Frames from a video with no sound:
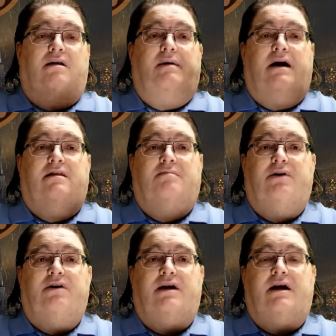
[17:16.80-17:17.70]
back of the
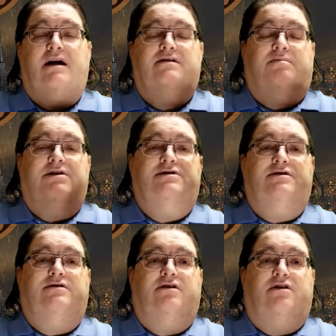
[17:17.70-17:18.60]
book, he has a bunch of
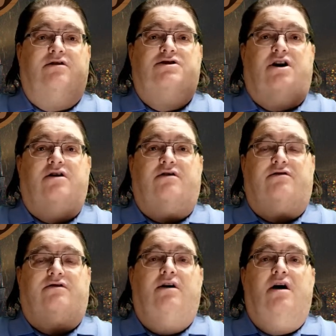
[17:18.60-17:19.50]
these little charts